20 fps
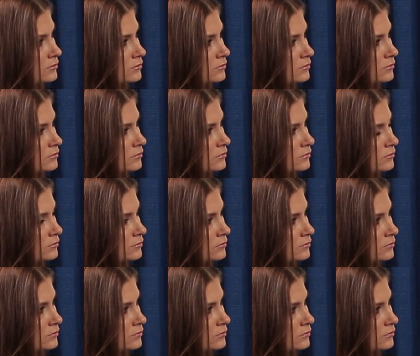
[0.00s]

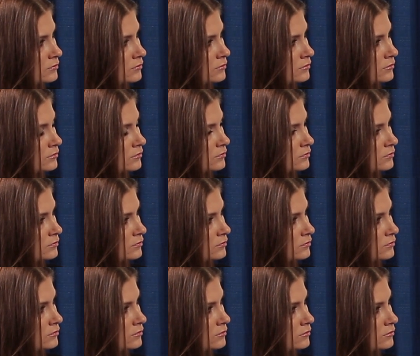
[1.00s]

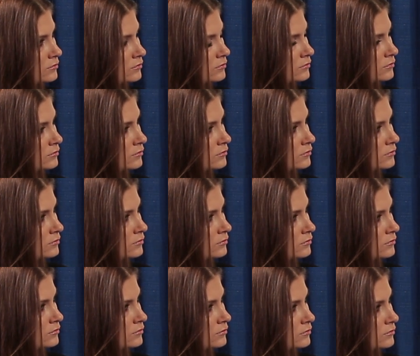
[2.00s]
This person isn't speaking.